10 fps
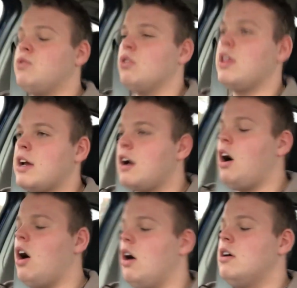for their
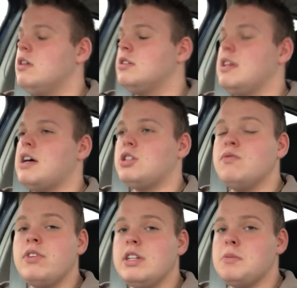car, so that's
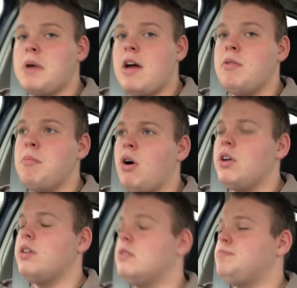something to bear in
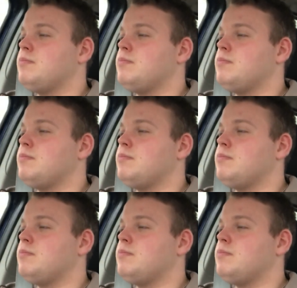mind.